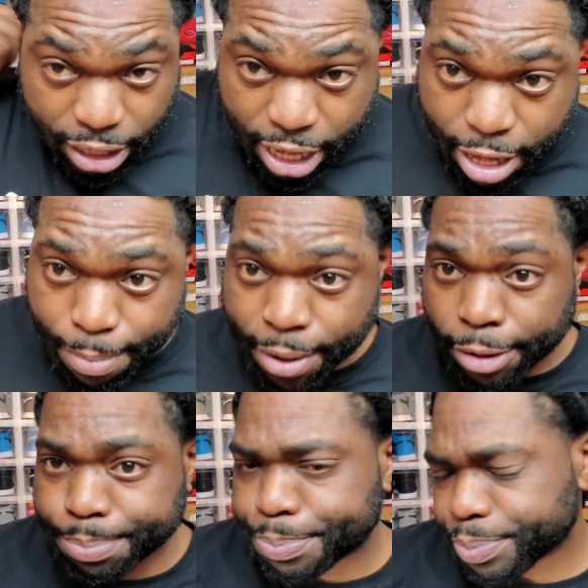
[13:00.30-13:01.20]
need be.
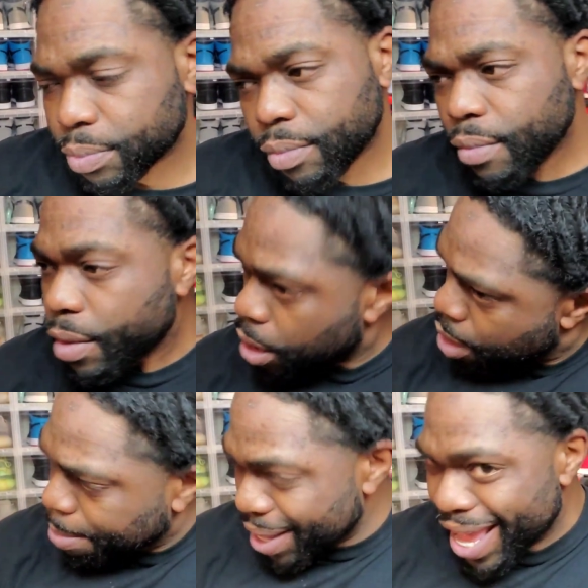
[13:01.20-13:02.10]

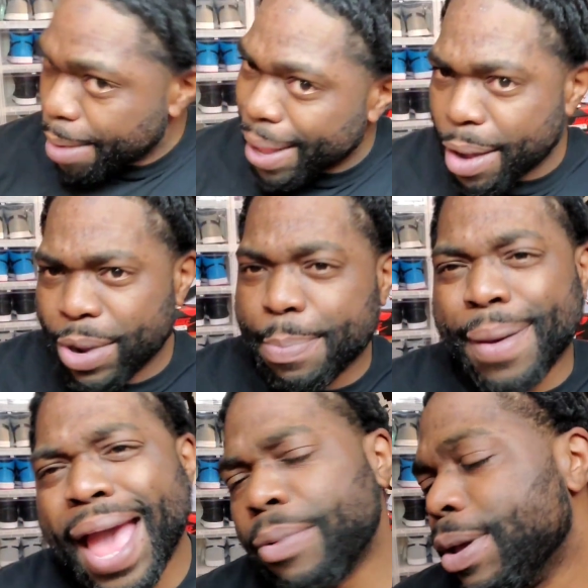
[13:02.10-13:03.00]
But yeah, man, we
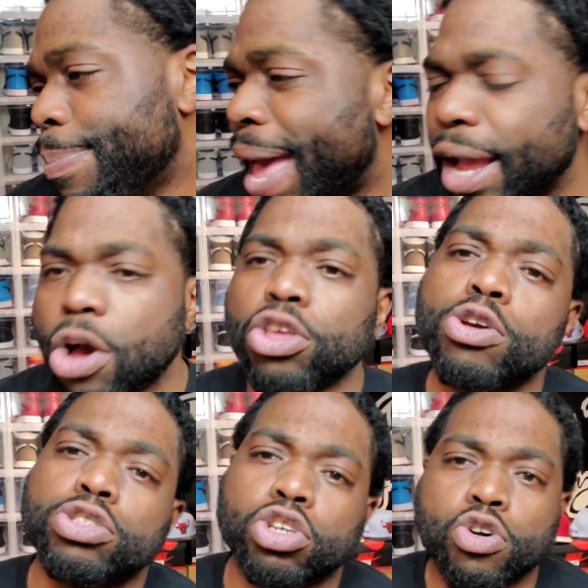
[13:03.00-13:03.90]
back on
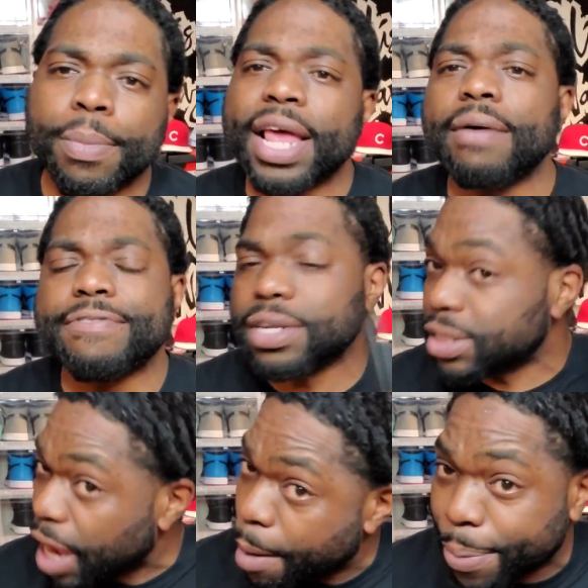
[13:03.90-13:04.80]
YouTube, man. I'm finna
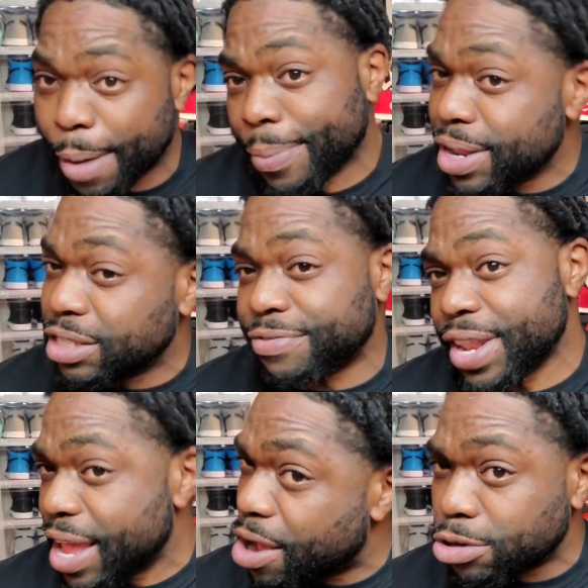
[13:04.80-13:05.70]
start pumping these
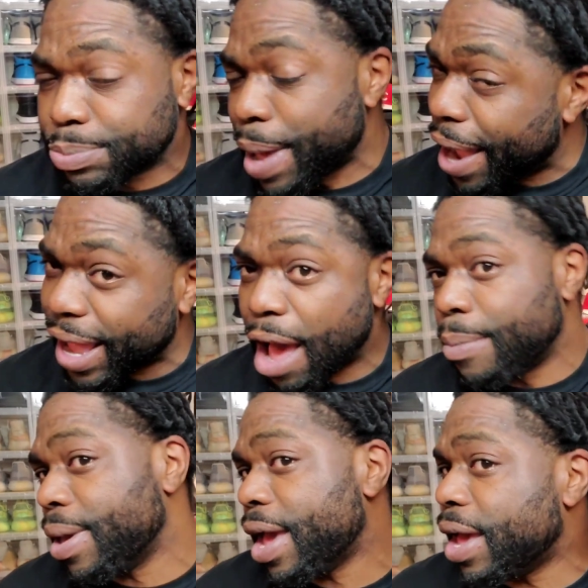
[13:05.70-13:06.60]
videos back
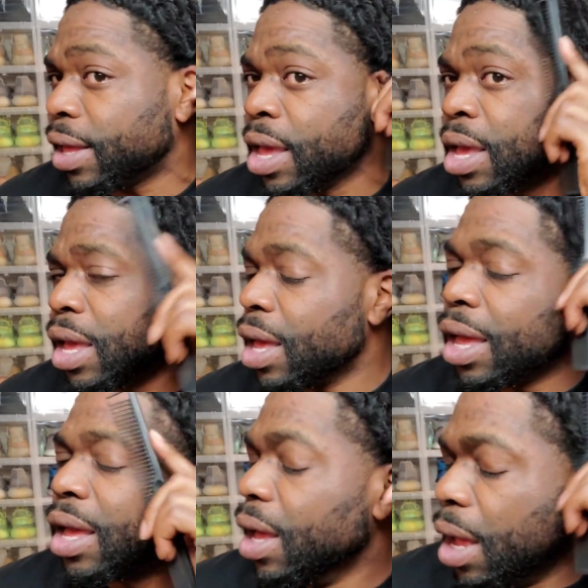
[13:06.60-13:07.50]
out, man.
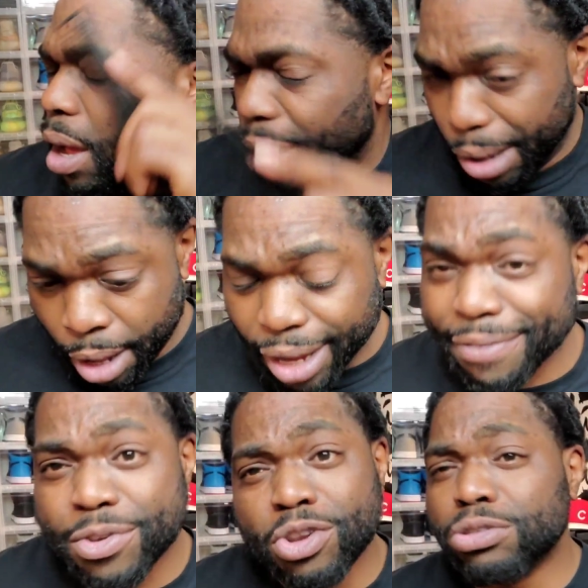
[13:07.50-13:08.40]

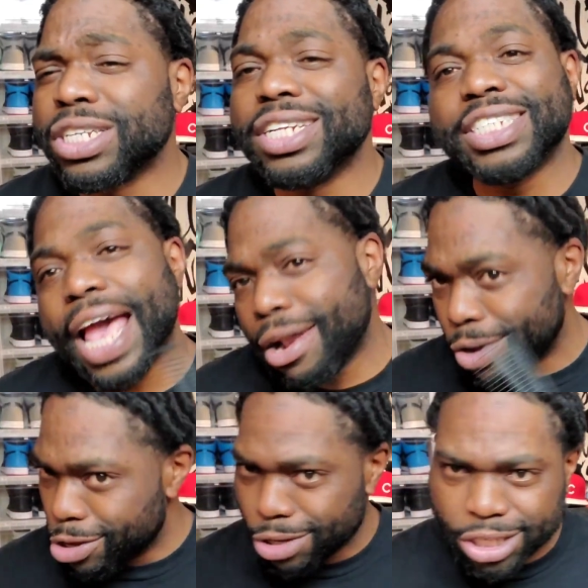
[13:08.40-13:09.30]
If you're new to the channel
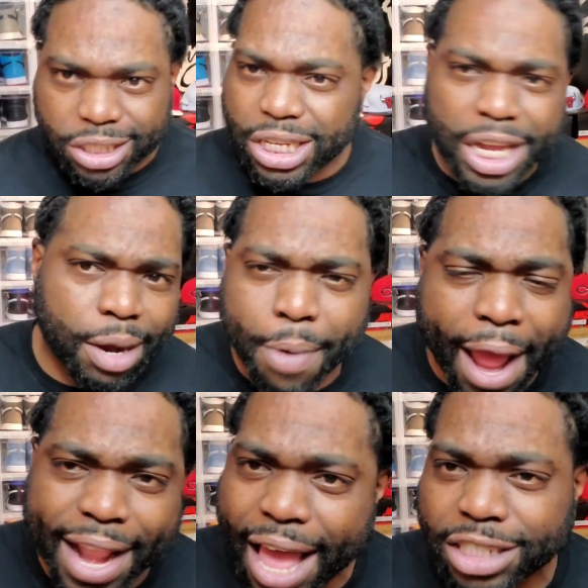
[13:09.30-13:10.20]
and you just looking
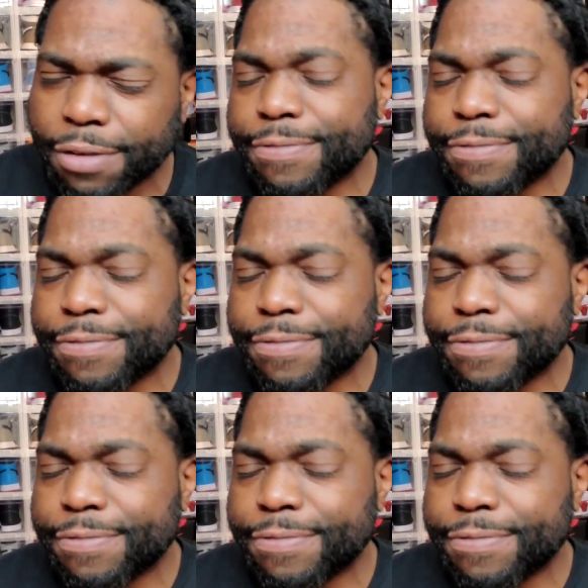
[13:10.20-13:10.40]
right now, it's your